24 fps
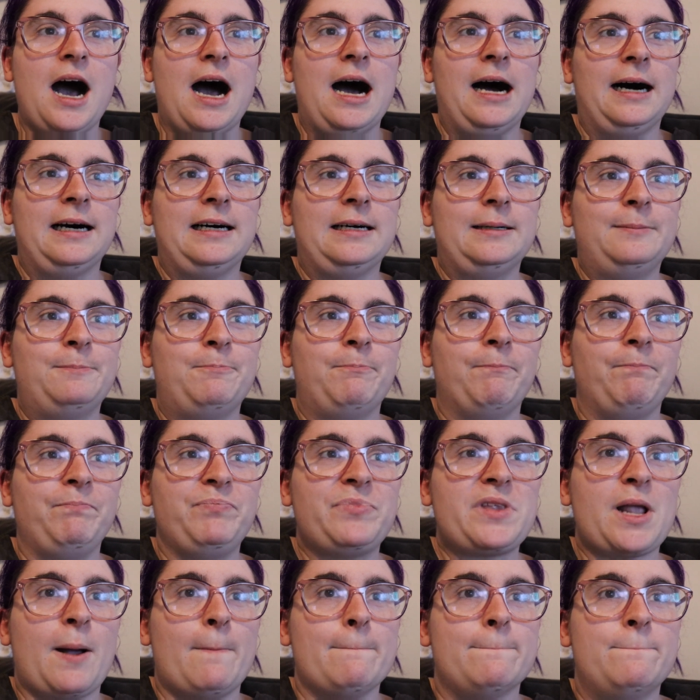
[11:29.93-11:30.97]

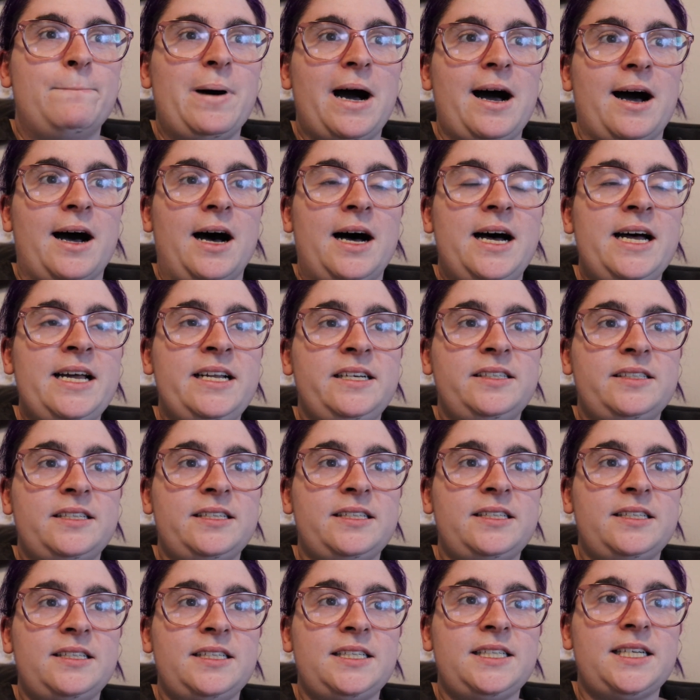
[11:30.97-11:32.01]
Um,
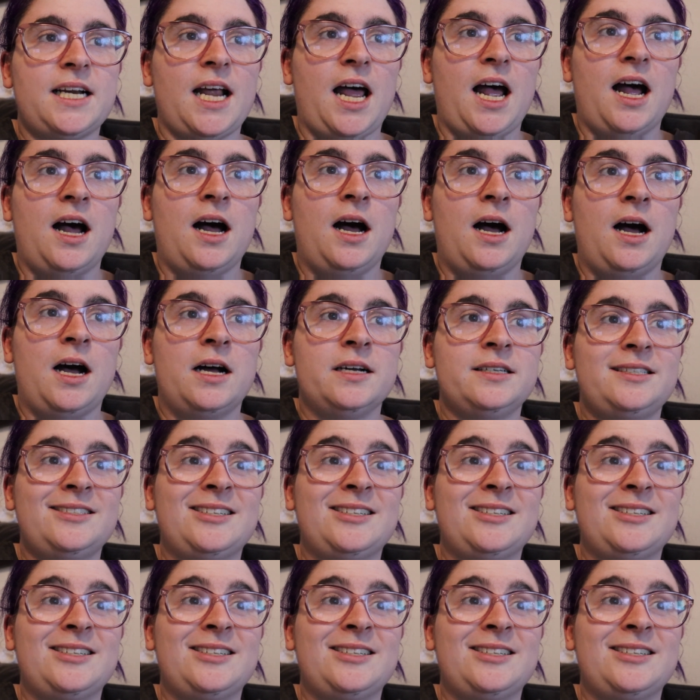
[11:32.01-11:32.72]
but uh,